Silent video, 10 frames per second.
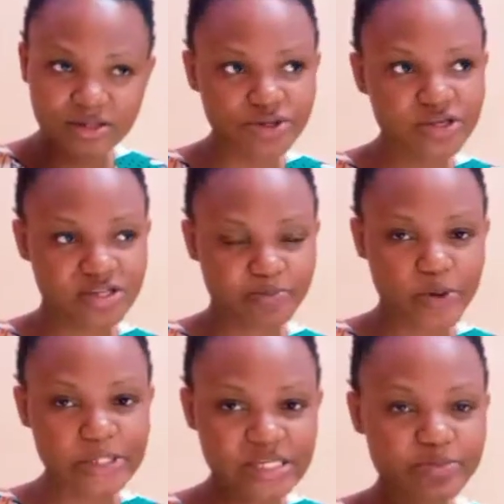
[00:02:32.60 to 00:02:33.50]
it's
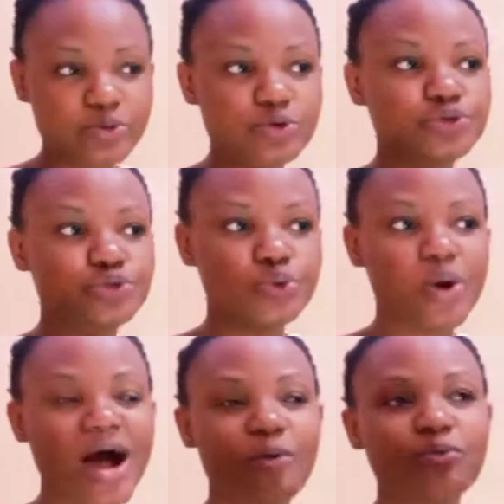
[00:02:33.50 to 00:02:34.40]
possible you
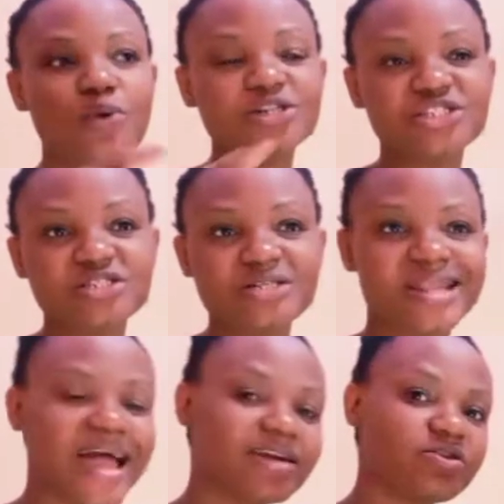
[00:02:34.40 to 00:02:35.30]
are washing
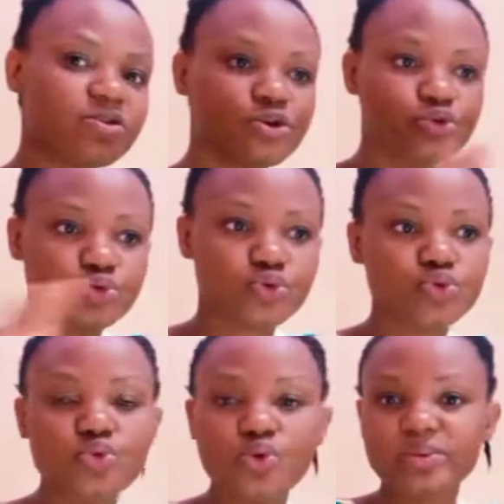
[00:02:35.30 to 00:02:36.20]
like
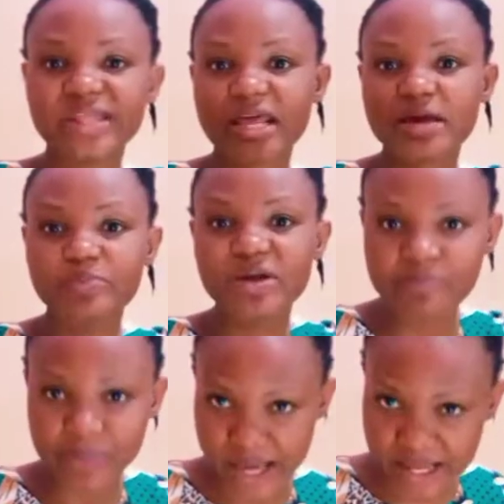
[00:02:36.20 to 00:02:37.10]
2-3
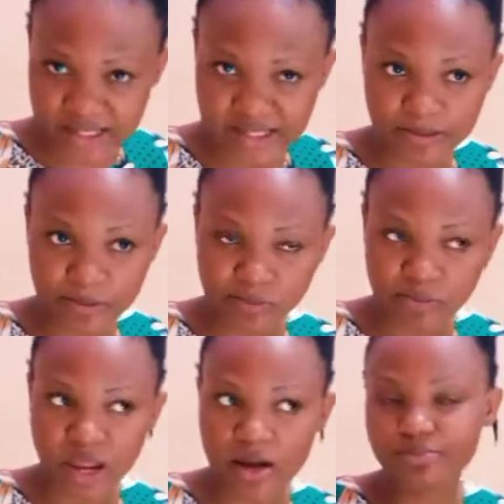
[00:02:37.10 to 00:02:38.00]
big plates,
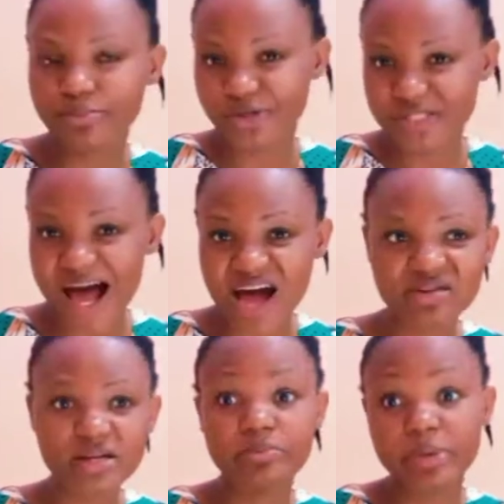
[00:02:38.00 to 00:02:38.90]
but
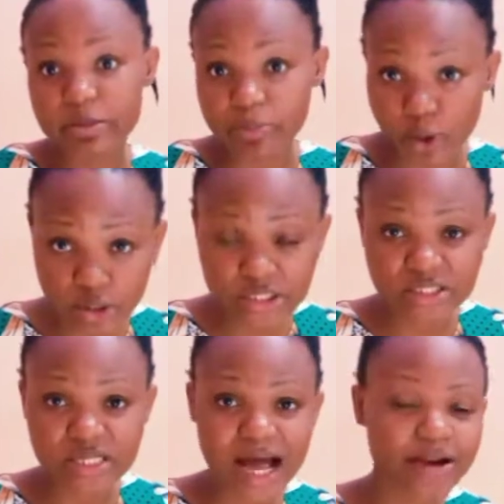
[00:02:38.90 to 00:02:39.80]
having a big pot
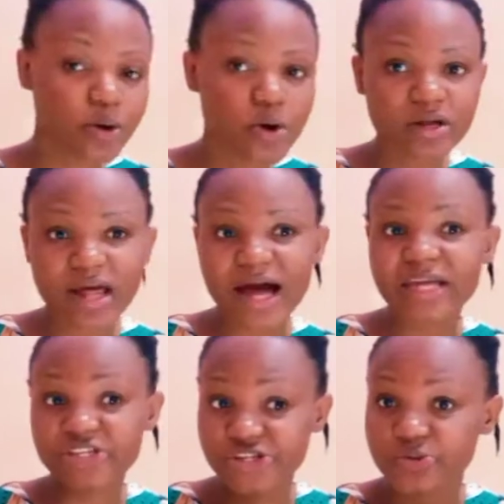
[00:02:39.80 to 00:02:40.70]
and other
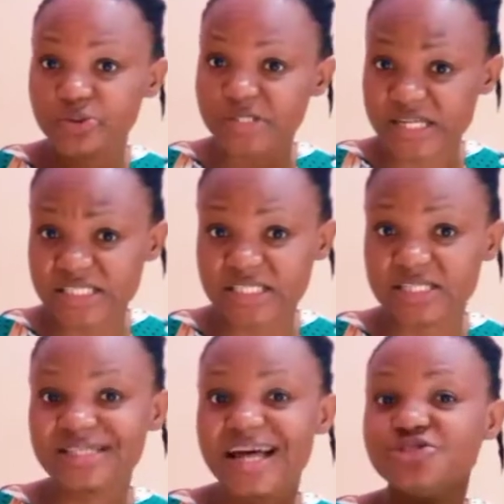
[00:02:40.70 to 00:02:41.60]
kitchen
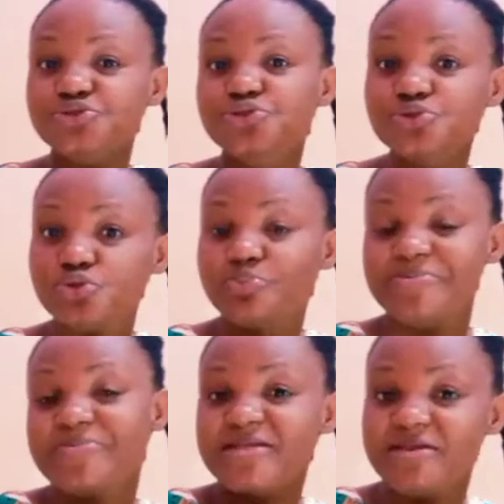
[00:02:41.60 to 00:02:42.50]
utensils that you use to
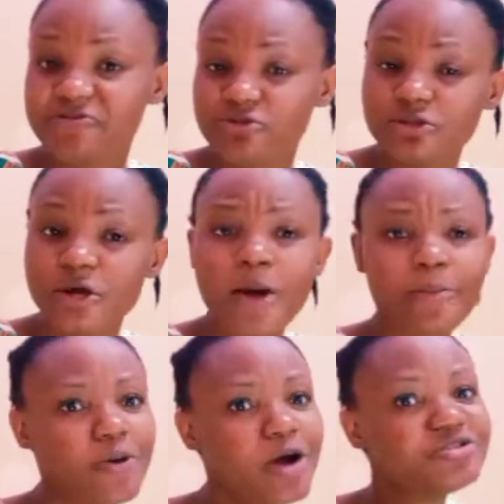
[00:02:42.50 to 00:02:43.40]
prepare the food.
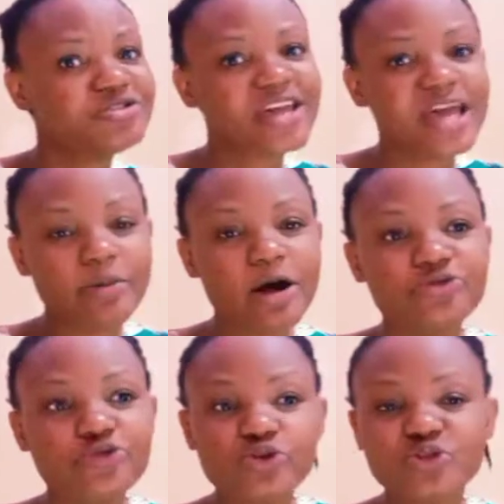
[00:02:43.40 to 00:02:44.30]
But when we talk
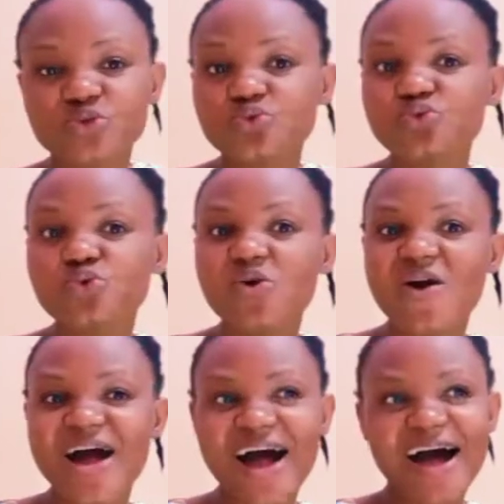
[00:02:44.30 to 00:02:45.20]
about those who
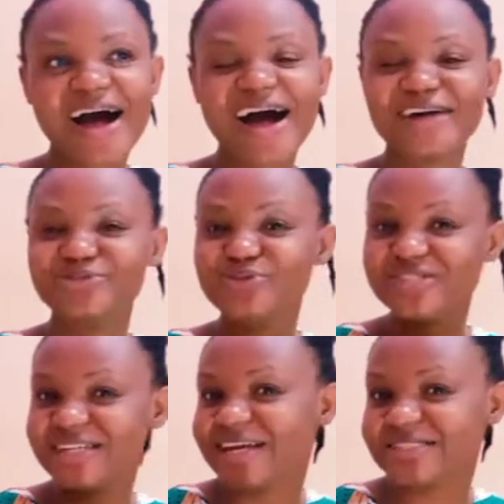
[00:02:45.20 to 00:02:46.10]
are
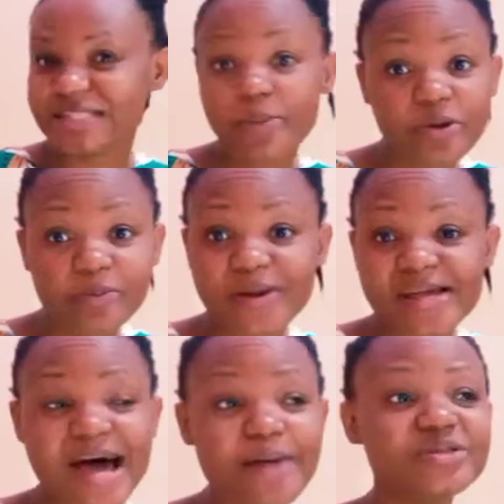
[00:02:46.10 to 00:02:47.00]
using a separate plate,
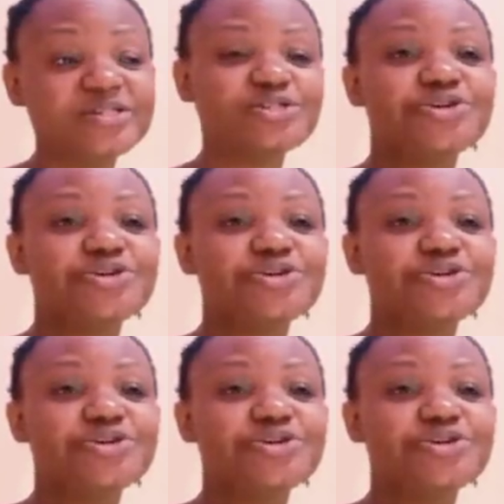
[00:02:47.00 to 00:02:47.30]
that means